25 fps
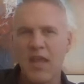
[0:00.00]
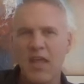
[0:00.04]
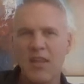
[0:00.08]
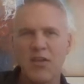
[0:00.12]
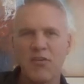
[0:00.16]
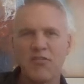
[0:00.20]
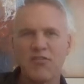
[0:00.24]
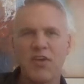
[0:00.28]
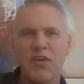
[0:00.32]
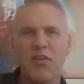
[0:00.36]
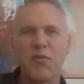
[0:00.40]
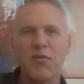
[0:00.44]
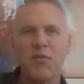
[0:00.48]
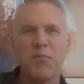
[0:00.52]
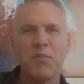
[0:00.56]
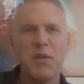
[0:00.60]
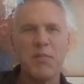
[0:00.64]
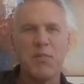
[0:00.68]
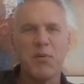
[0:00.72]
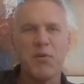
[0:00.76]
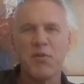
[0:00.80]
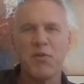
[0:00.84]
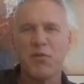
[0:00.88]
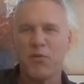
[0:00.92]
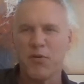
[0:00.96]
and there's other
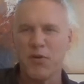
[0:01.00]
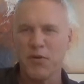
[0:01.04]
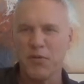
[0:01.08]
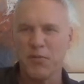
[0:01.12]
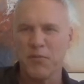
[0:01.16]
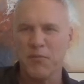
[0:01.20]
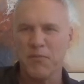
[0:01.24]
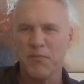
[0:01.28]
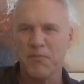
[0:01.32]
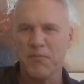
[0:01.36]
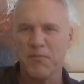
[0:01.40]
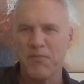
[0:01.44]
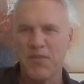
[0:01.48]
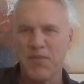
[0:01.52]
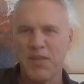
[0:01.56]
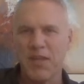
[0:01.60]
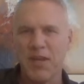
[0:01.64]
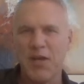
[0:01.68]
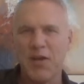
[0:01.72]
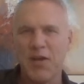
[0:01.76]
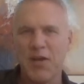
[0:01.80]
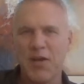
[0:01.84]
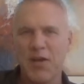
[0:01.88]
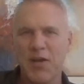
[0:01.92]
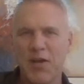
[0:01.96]
people in the room,
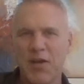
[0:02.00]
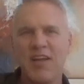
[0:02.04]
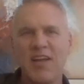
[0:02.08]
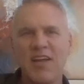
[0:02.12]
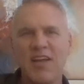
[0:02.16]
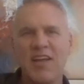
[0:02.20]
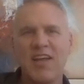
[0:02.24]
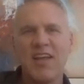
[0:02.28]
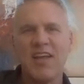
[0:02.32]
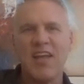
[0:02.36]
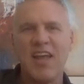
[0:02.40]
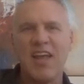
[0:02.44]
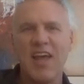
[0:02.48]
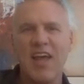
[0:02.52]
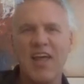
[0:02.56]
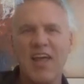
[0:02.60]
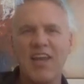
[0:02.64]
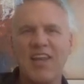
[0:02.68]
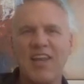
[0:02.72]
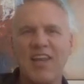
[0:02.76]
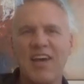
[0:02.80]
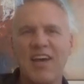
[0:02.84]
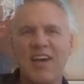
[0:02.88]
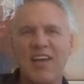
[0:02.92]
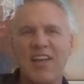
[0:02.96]
you know,
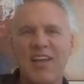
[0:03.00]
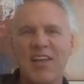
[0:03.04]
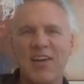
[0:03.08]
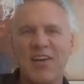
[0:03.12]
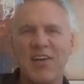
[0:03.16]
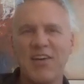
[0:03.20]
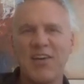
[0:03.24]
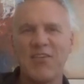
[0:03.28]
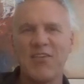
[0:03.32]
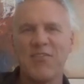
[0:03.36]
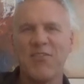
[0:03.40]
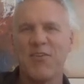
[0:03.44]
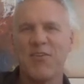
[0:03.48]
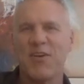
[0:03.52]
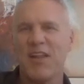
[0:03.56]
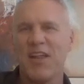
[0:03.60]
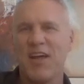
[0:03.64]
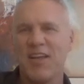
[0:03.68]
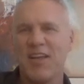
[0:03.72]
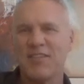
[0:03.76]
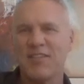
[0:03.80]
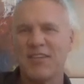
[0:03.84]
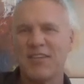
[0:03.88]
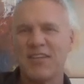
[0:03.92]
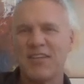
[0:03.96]
and uh, you don't even
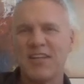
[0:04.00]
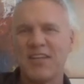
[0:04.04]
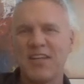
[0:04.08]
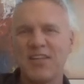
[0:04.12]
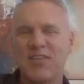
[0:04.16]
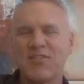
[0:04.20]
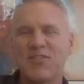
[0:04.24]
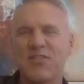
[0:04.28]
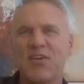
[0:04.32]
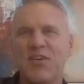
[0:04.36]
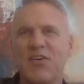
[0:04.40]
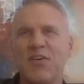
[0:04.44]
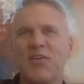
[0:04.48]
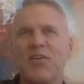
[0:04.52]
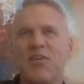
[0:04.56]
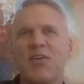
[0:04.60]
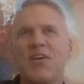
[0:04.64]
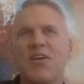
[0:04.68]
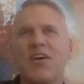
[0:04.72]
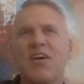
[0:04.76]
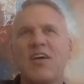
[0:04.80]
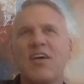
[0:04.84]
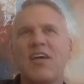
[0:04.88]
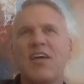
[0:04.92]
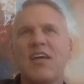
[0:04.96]
realize it. And
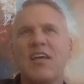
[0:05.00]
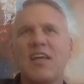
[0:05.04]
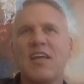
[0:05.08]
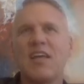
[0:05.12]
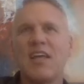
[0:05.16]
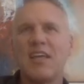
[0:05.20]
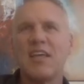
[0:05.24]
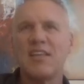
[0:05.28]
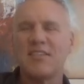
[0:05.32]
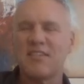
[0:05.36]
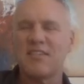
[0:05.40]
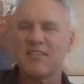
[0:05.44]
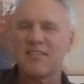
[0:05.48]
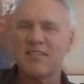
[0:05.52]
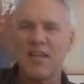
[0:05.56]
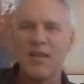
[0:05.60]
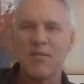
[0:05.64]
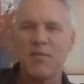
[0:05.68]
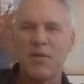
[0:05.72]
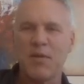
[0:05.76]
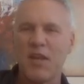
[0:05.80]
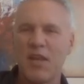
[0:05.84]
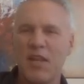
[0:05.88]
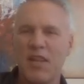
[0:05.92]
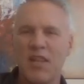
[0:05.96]
so it's the
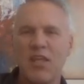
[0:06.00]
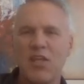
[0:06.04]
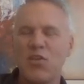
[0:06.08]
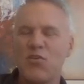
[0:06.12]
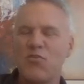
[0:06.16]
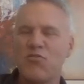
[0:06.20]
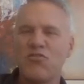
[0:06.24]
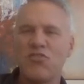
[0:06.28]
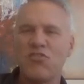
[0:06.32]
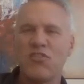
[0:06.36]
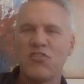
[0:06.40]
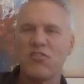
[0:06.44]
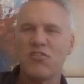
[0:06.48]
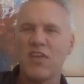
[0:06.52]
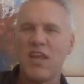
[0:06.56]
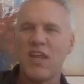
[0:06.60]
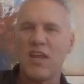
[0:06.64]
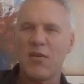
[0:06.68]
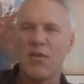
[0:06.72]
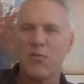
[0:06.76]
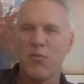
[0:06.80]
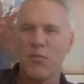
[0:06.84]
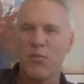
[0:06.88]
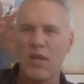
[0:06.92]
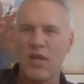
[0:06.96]
same kind of thing. You just
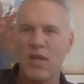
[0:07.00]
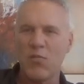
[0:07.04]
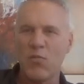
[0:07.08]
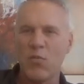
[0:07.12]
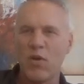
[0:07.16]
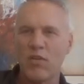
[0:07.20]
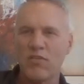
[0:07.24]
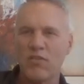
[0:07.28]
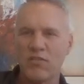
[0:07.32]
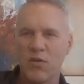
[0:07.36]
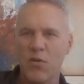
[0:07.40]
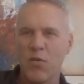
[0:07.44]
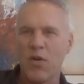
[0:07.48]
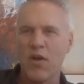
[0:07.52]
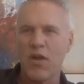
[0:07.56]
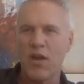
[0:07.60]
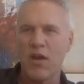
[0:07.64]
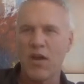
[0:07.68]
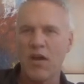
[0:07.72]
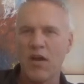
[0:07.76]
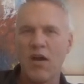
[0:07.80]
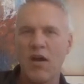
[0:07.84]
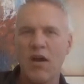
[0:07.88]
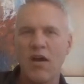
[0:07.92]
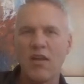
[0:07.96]
can't read what's
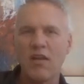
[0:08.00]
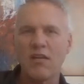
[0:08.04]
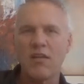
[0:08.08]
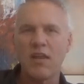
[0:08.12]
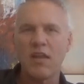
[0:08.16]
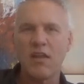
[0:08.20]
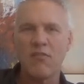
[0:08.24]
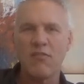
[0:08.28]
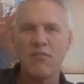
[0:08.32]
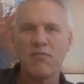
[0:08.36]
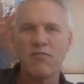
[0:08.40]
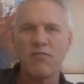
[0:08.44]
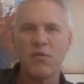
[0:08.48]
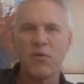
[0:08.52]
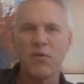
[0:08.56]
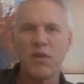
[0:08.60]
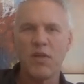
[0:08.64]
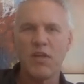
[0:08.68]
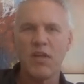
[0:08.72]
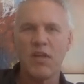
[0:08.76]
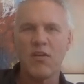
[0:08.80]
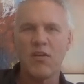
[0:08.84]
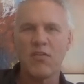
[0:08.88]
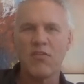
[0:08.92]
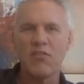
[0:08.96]
going on and
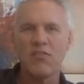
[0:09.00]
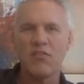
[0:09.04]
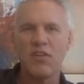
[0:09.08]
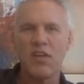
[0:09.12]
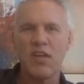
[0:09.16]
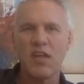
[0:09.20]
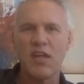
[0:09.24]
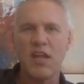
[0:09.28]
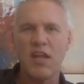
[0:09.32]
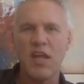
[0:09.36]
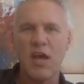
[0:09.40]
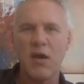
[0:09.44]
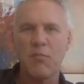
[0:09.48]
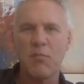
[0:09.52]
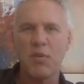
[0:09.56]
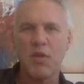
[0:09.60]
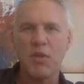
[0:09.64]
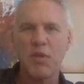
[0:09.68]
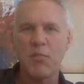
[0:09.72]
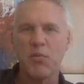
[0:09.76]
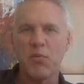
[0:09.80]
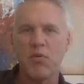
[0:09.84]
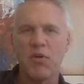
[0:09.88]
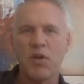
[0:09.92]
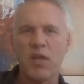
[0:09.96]
fully understand how
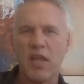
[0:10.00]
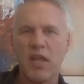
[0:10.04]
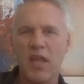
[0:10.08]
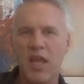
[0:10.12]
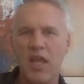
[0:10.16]
people are